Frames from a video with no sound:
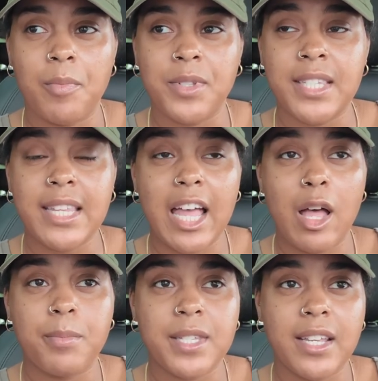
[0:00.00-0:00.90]

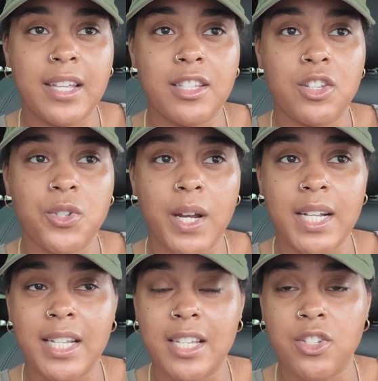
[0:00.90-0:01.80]
steps into
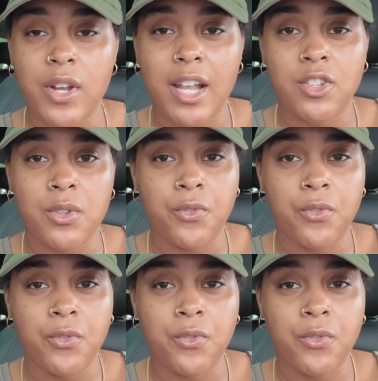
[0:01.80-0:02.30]
trading this strategy.